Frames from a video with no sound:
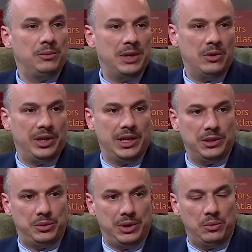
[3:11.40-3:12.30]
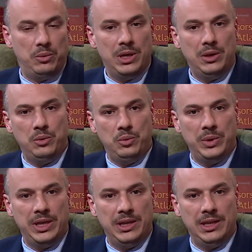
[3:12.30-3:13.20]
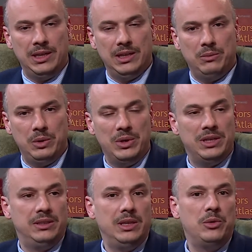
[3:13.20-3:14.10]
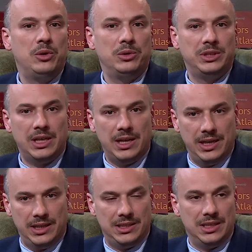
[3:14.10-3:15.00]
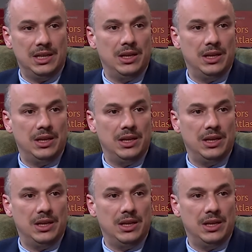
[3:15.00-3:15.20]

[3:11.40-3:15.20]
our country, when we will democratize